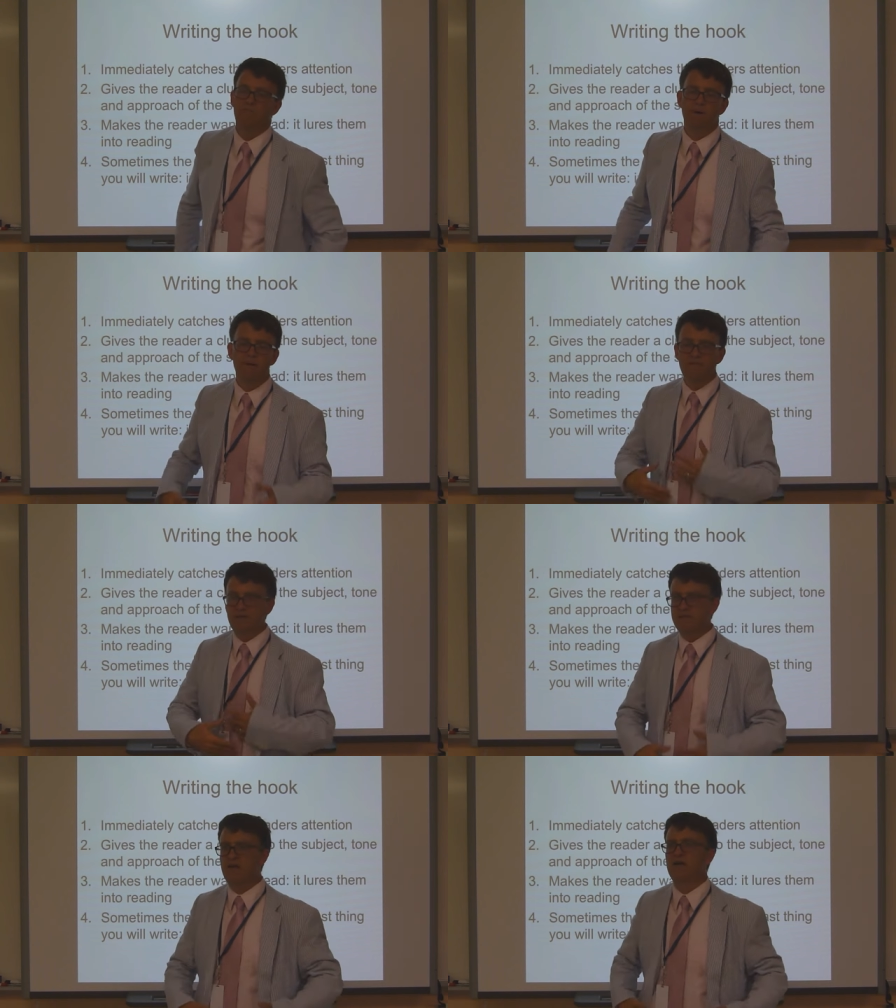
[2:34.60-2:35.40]

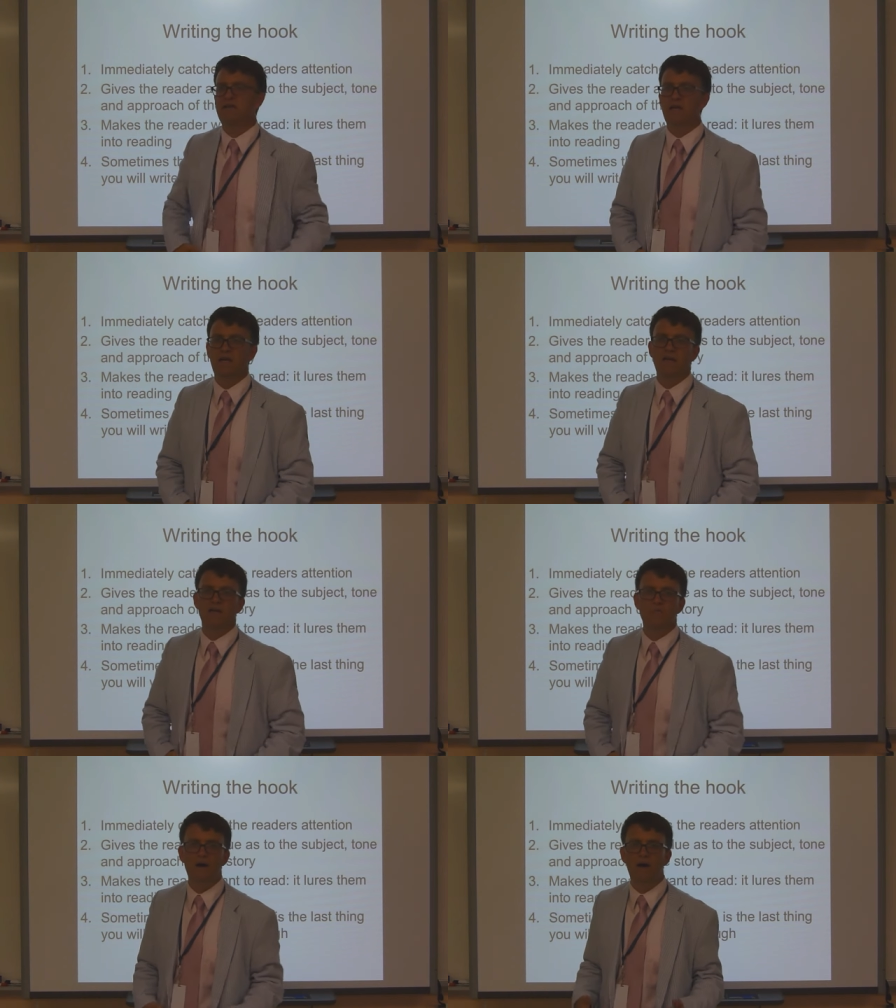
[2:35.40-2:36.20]
everything's tucked in,
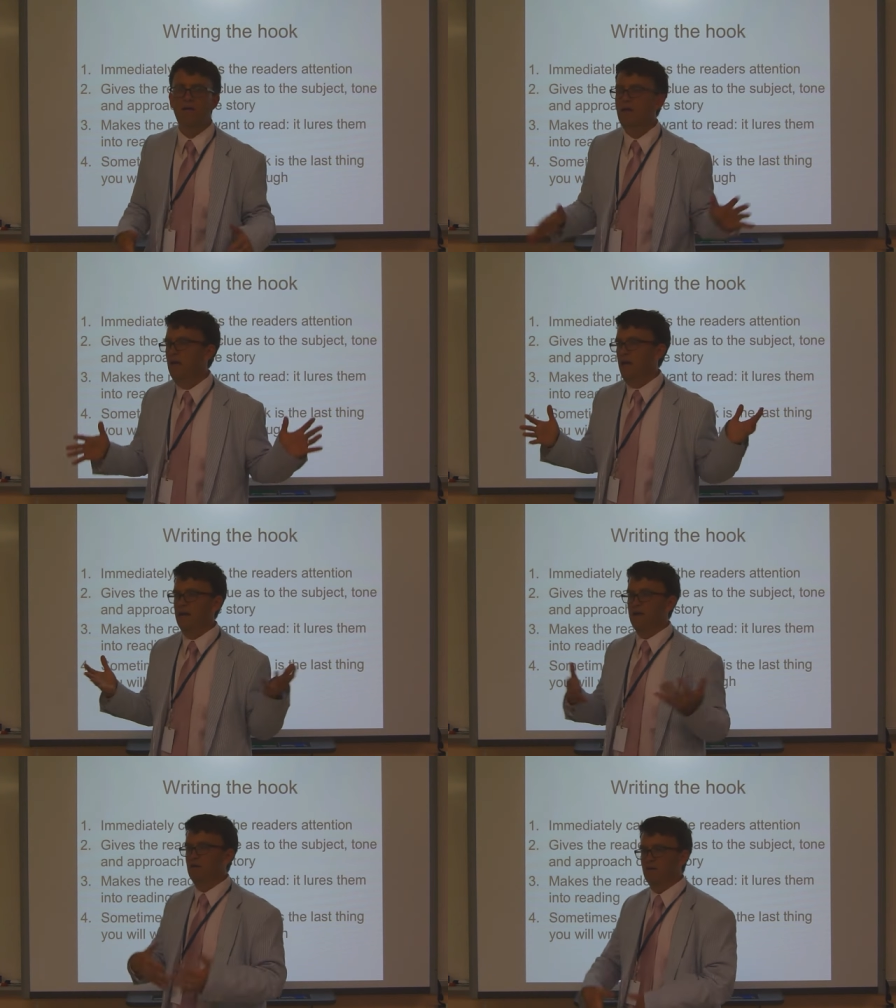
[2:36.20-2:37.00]
your belt,
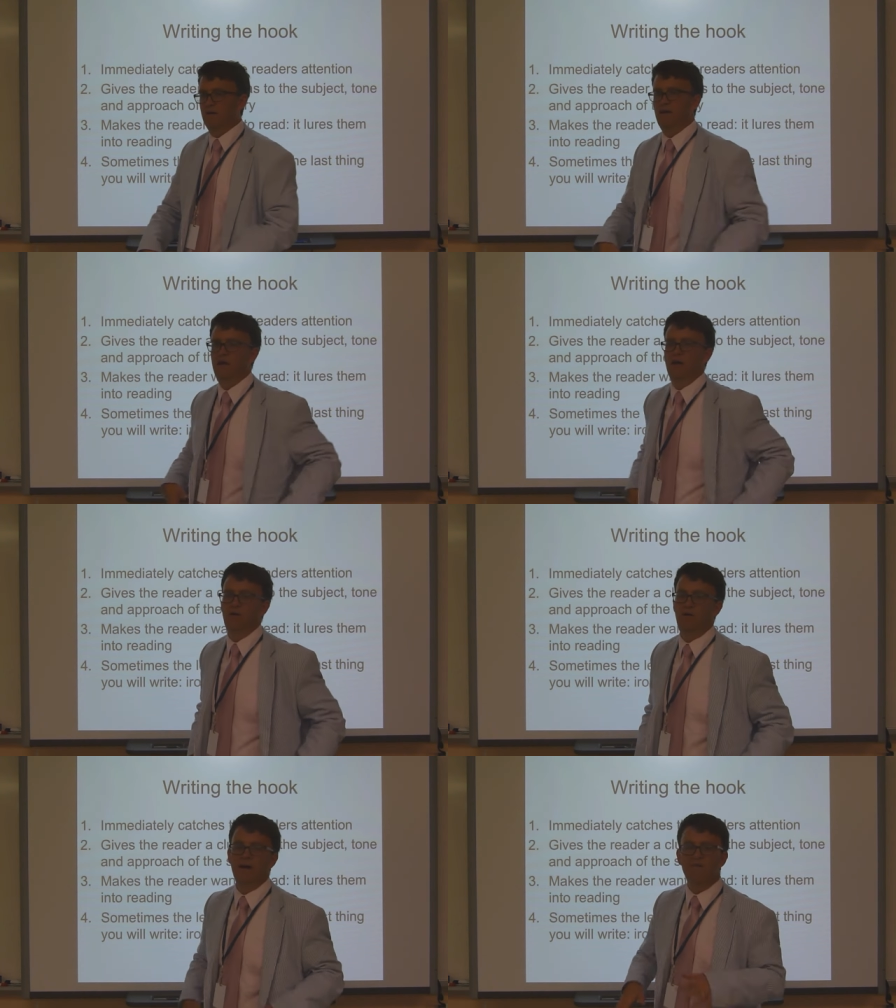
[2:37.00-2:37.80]
and
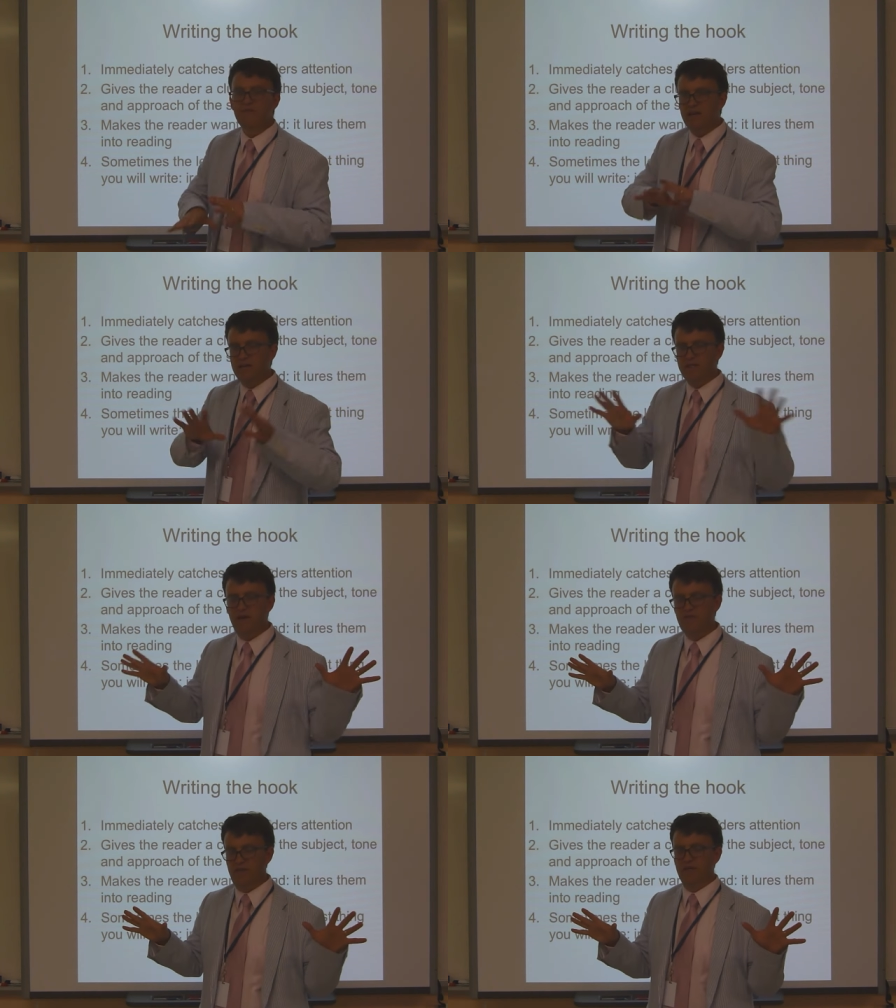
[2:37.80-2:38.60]
everything
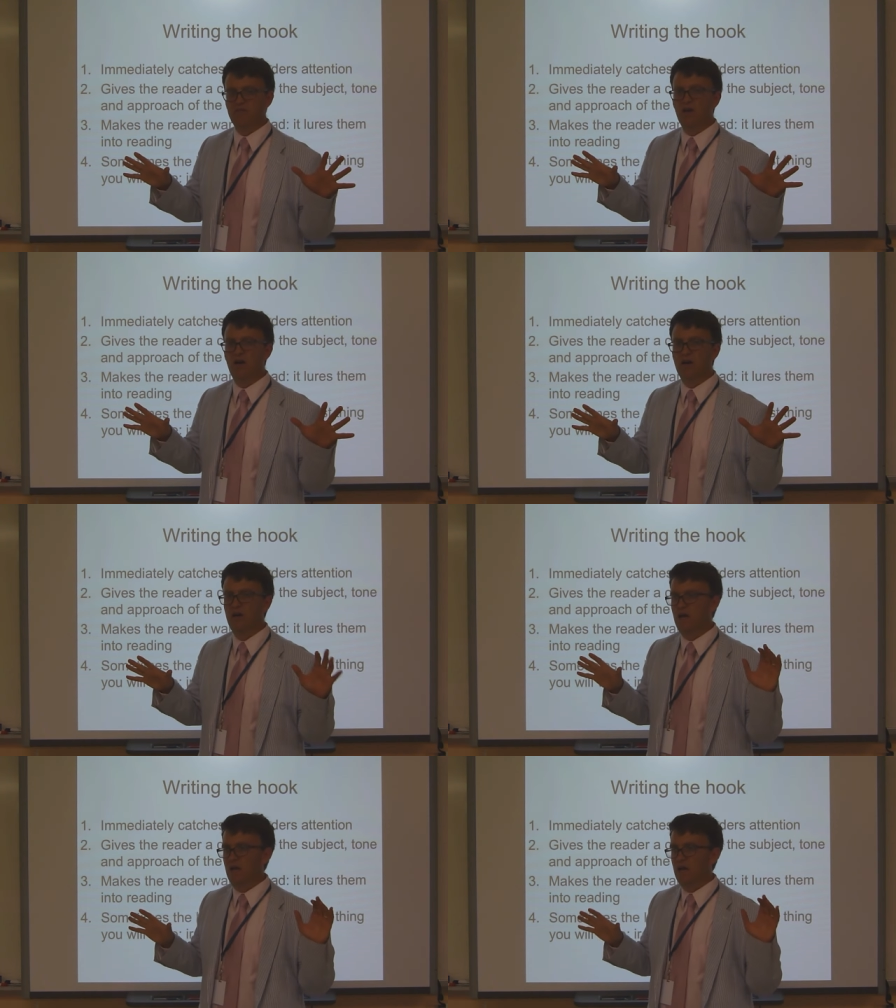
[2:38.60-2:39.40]
is good.